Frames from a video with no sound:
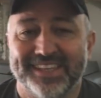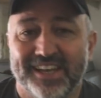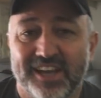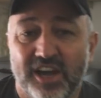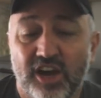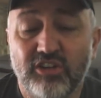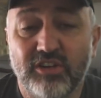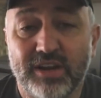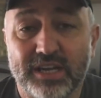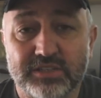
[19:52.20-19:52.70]

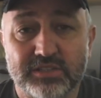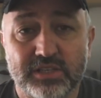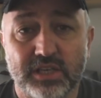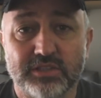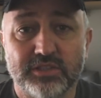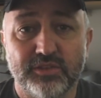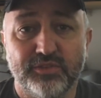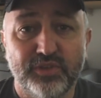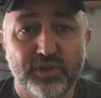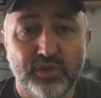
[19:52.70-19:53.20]
Alright, so
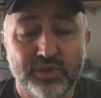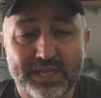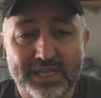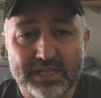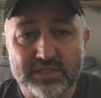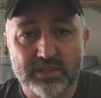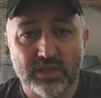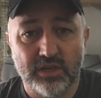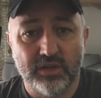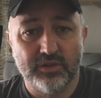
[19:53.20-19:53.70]
it's a few
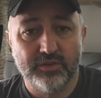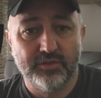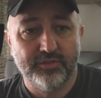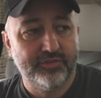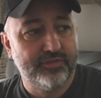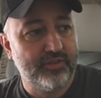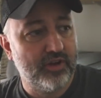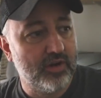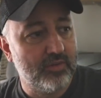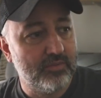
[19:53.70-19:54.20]
days on
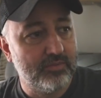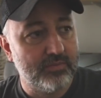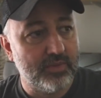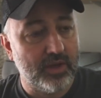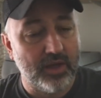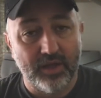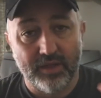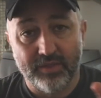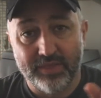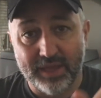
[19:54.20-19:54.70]
from
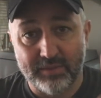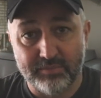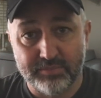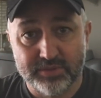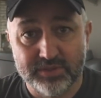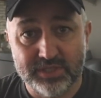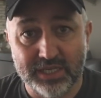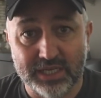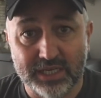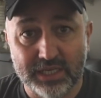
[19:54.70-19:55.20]
that
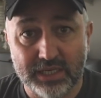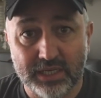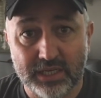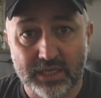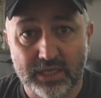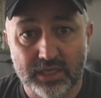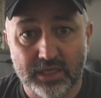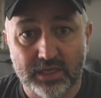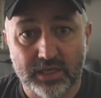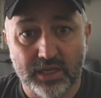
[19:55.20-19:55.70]

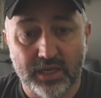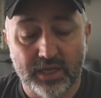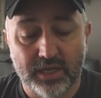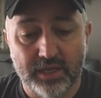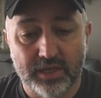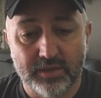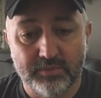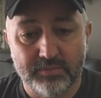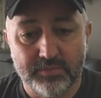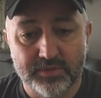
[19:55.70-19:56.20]

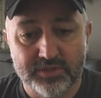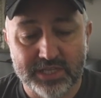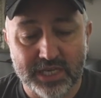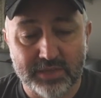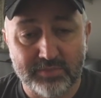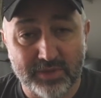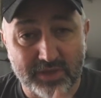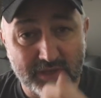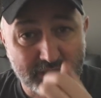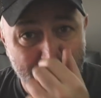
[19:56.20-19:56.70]
particular
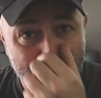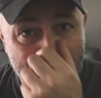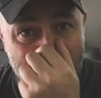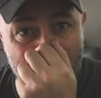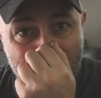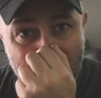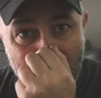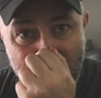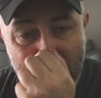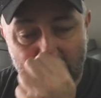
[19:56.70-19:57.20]
segment of the
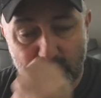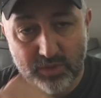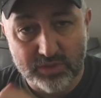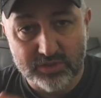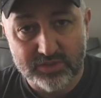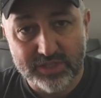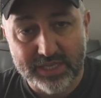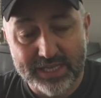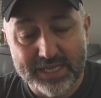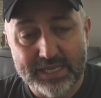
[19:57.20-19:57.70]
video that you
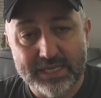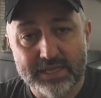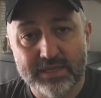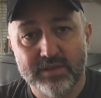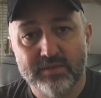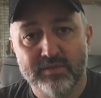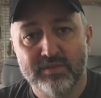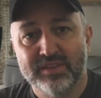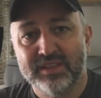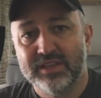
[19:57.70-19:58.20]
watched there.
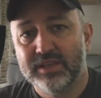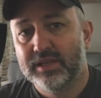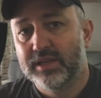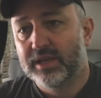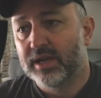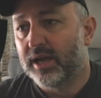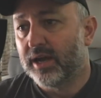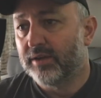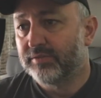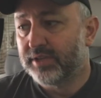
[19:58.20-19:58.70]

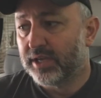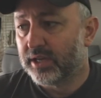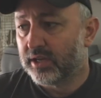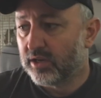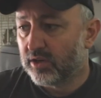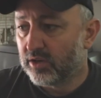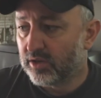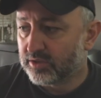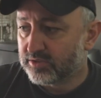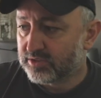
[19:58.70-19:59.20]
I've done a
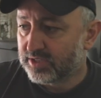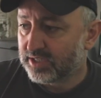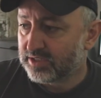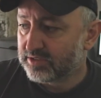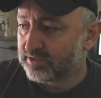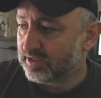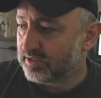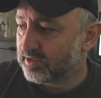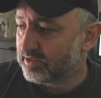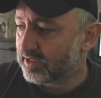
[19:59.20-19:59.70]
lot of
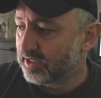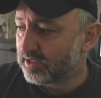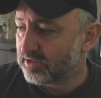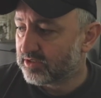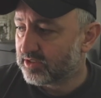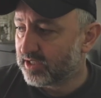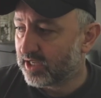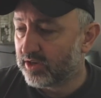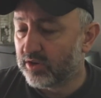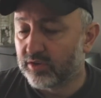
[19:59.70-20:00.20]
testing since
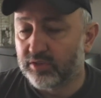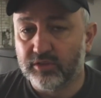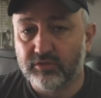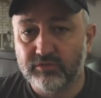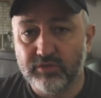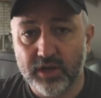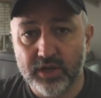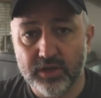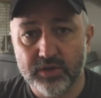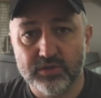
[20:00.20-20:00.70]
then on the
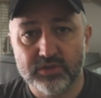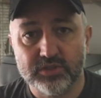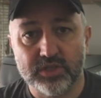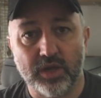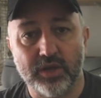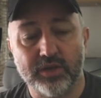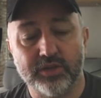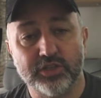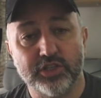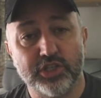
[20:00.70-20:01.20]
road, so
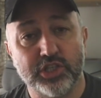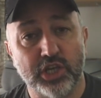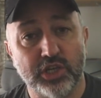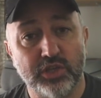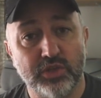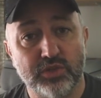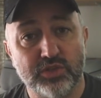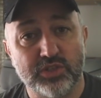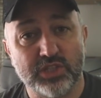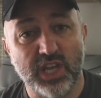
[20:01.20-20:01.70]
I'm going to show
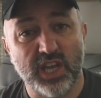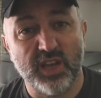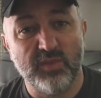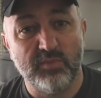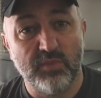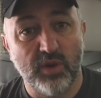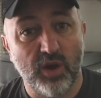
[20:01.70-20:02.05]
you some